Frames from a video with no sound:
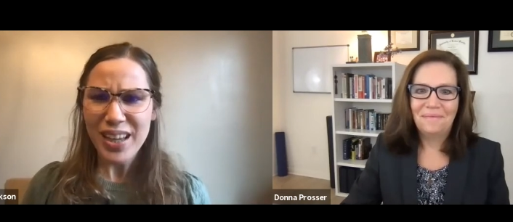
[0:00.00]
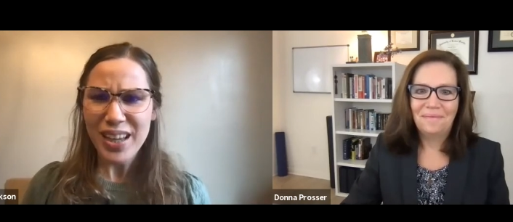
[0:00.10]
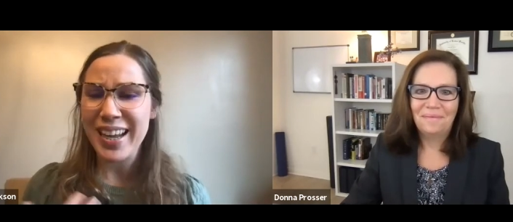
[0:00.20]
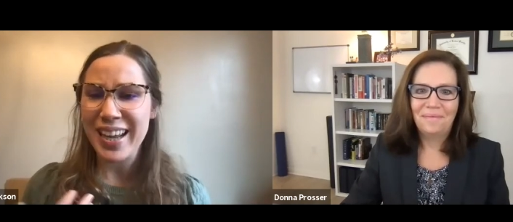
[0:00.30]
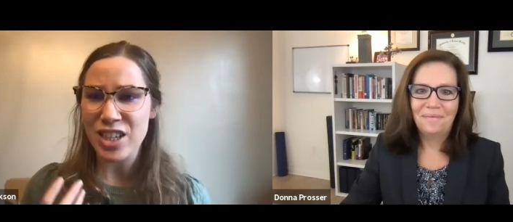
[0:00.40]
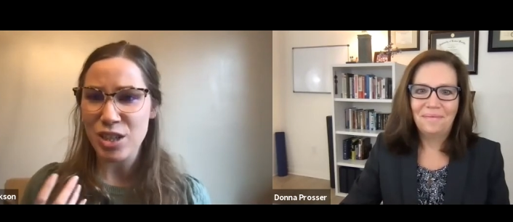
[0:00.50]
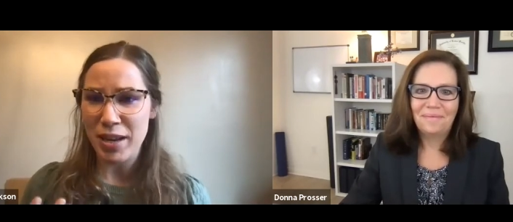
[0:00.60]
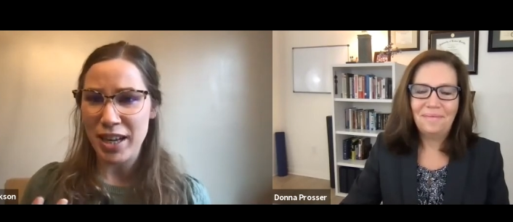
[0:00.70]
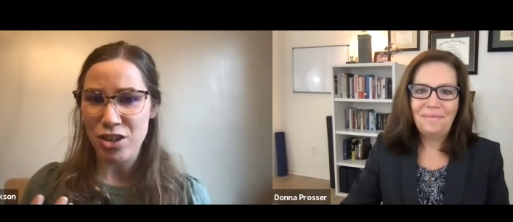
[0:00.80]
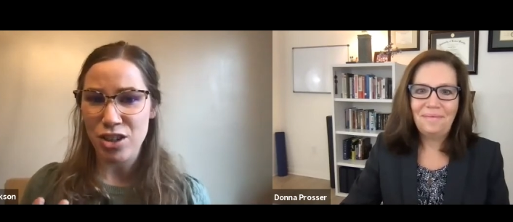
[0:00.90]
Speaker 1: And again, just
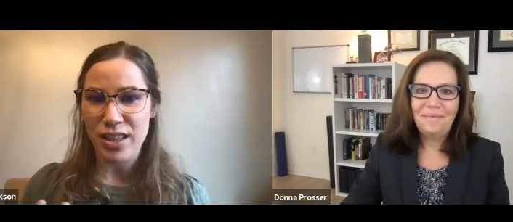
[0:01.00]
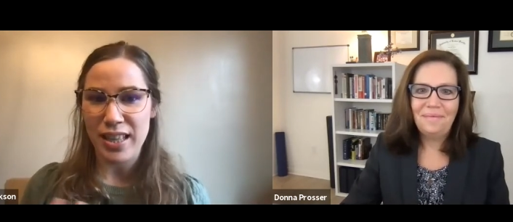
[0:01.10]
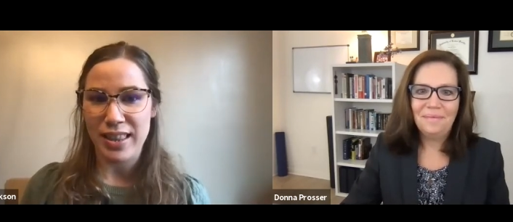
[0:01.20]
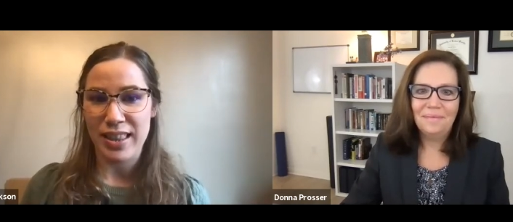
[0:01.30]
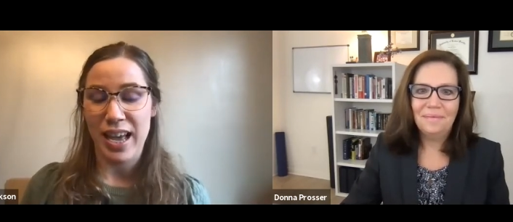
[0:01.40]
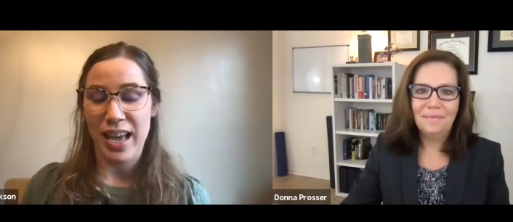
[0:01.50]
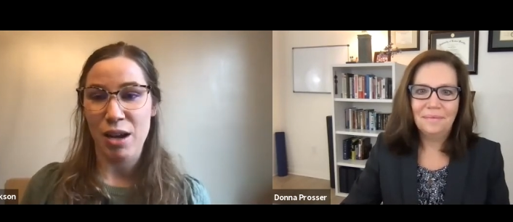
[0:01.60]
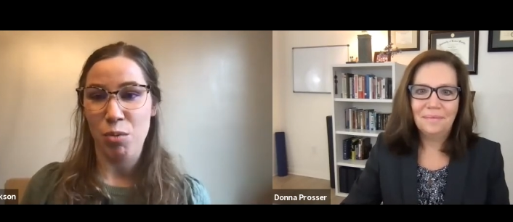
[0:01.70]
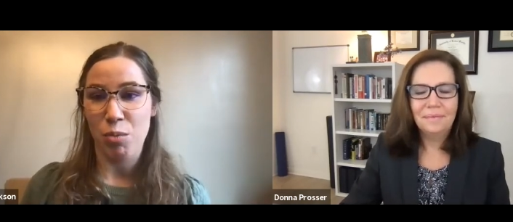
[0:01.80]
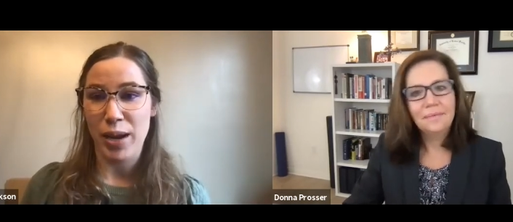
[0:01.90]
making sure that
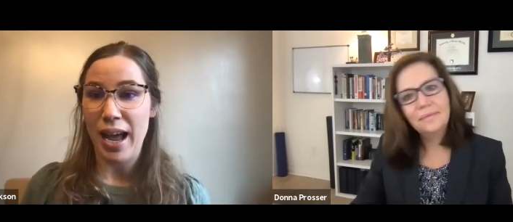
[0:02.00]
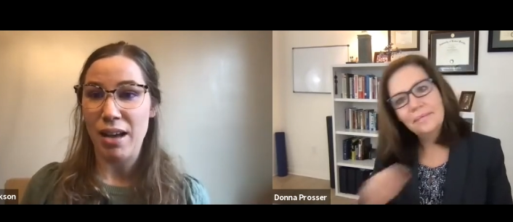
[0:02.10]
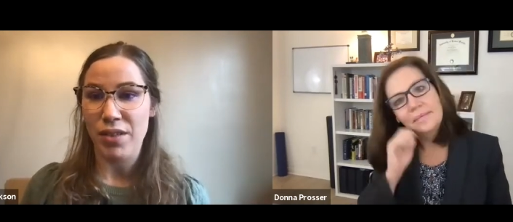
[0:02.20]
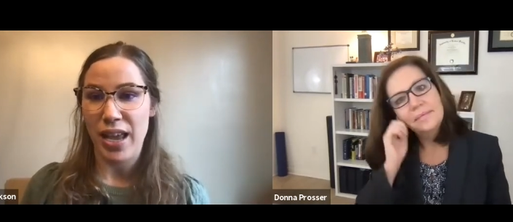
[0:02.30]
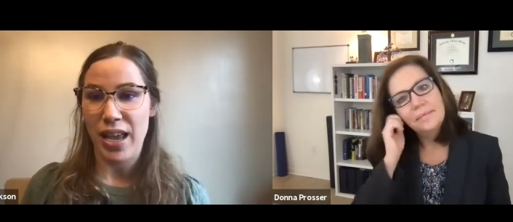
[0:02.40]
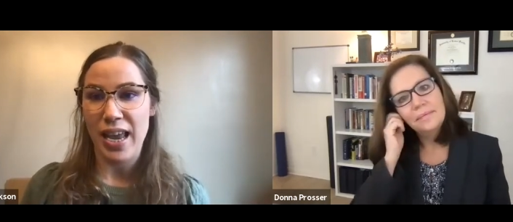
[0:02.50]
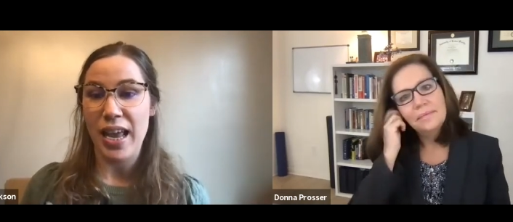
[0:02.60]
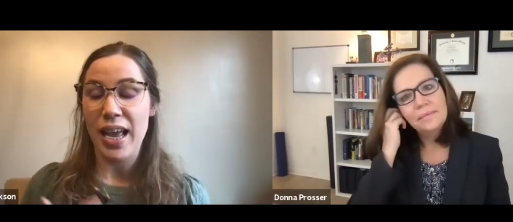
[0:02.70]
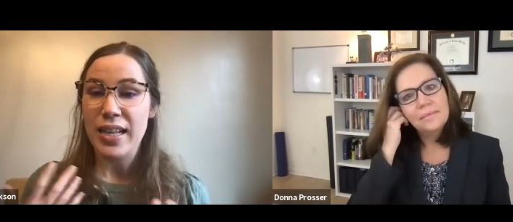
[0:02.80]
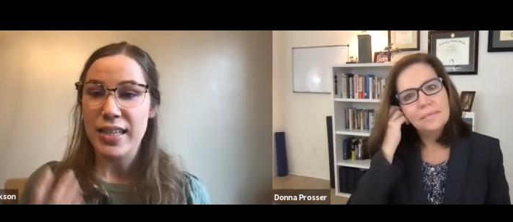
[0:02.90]
uh, we have a
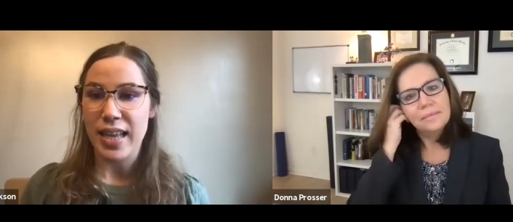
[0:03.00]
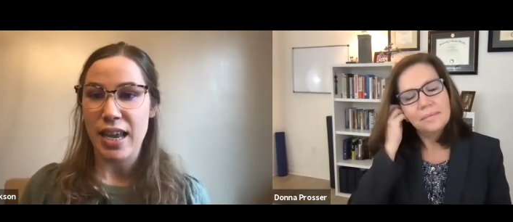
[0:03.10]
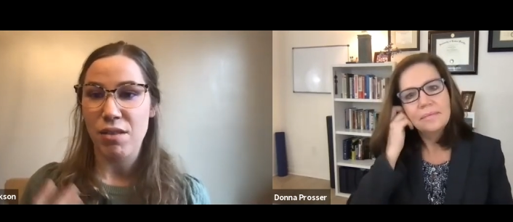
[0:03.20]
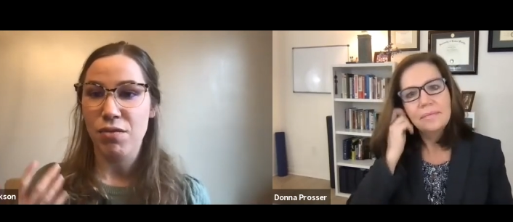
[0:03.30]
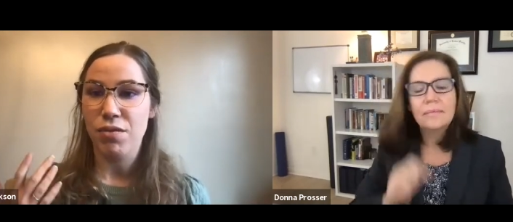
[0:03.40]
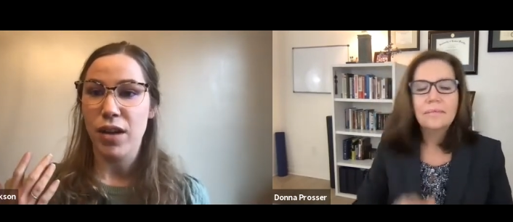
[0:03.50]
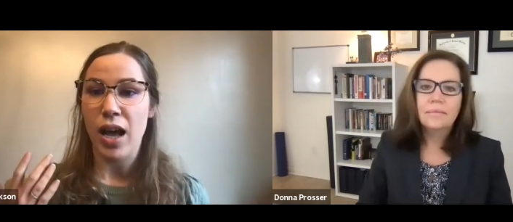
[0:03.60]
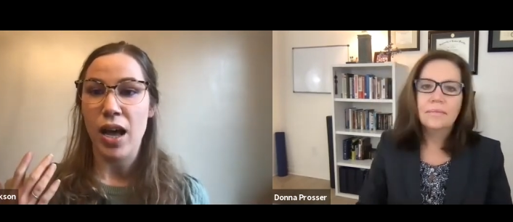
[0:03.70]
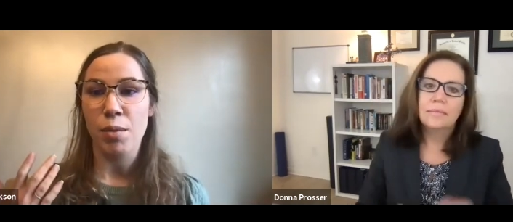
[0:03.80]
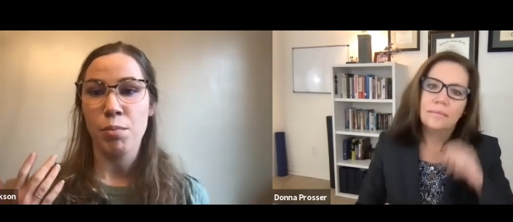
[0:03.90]
safe
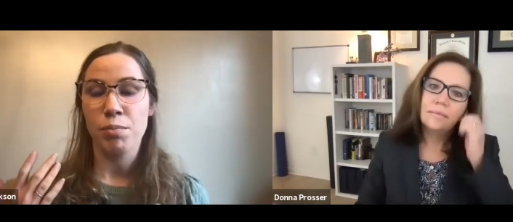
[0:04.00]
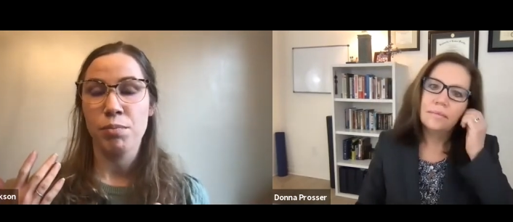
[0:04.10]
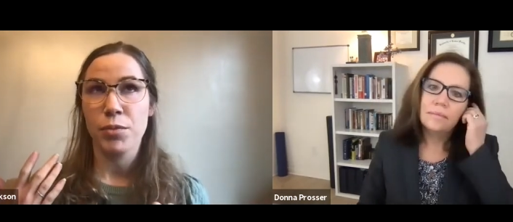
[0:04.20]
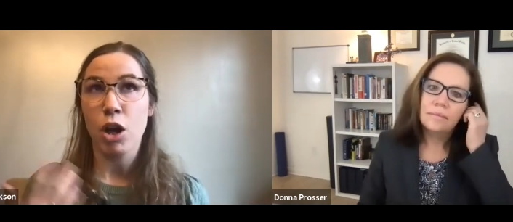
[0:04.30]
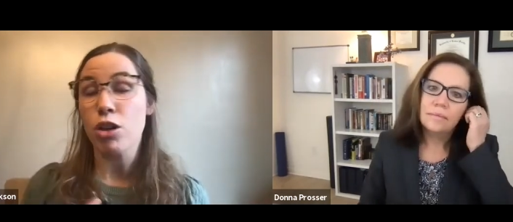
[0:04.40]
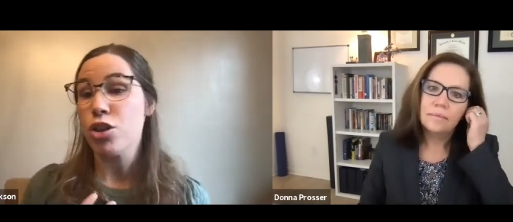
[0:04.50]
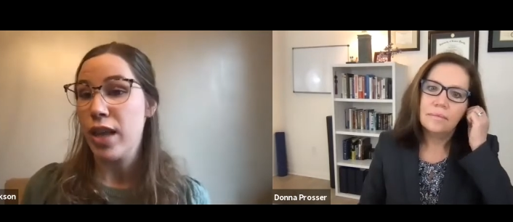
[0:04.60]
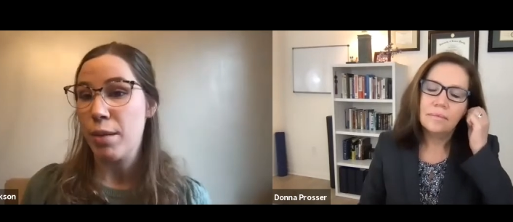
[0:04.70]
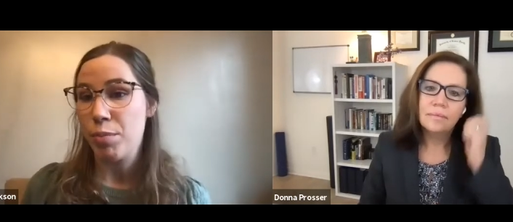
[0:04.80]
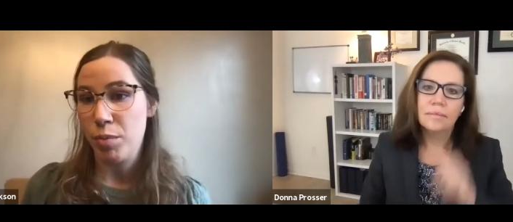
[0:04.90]
um, culture
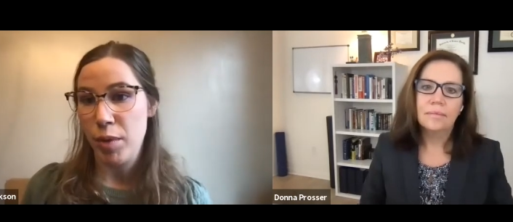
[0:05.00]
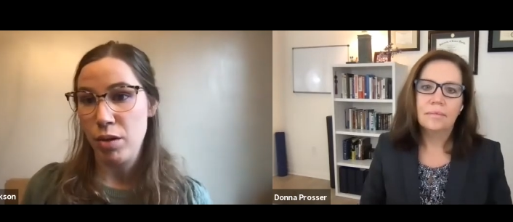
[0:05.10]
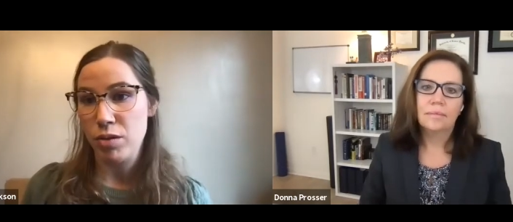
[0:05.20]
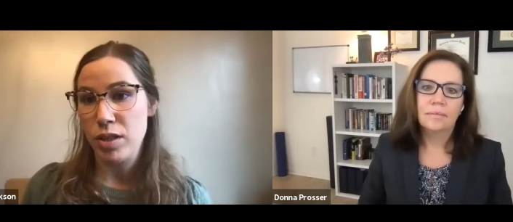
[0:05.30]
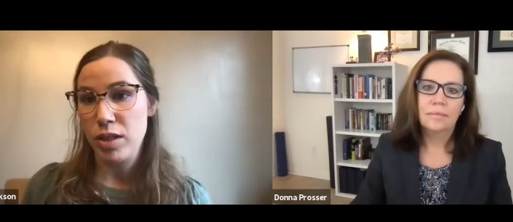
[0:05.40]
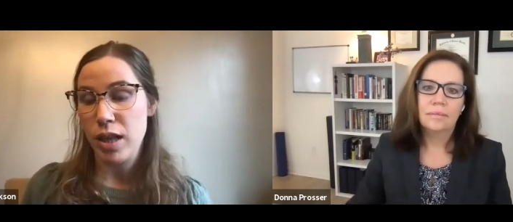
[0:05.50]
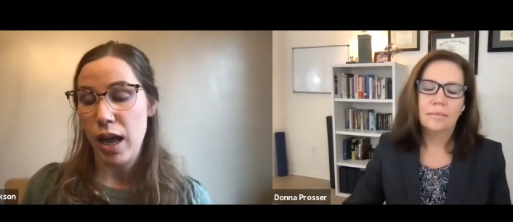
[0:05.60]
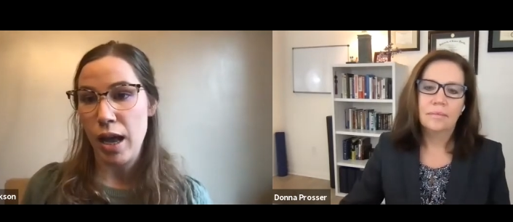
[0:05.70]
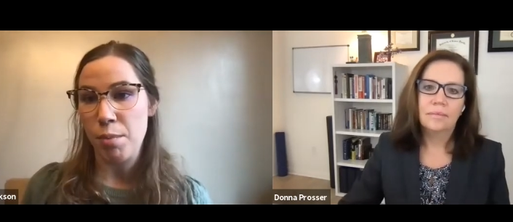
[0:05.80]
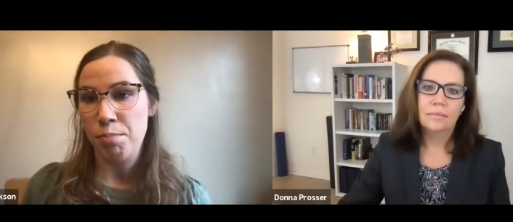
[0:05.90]
that promotes
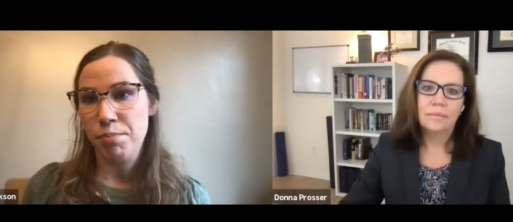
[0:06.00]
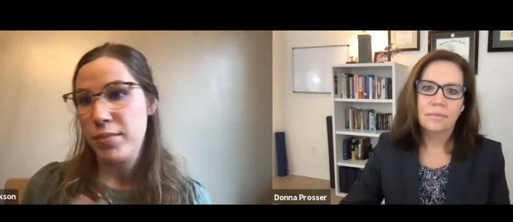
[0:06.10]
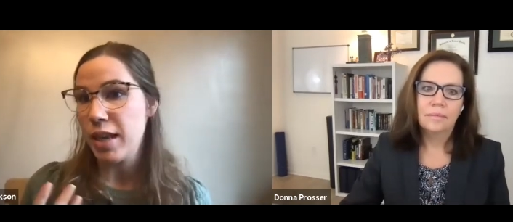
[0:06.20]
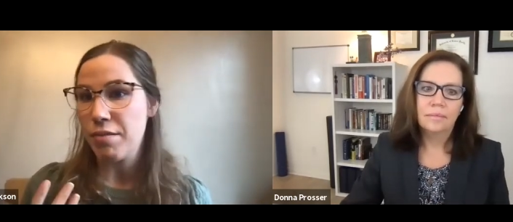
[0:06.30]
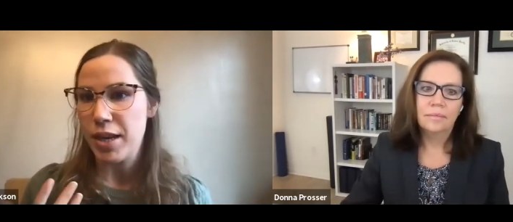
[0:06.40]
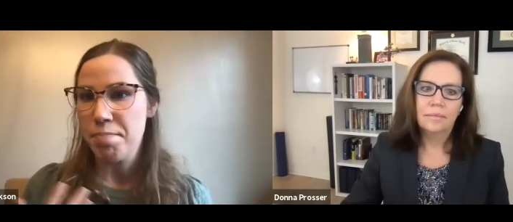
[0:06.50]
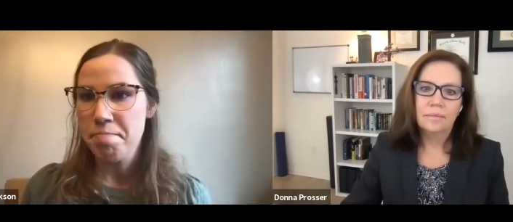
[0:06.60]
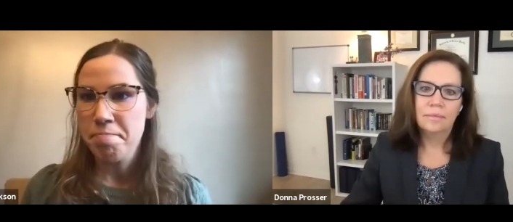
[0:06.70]
um, safety.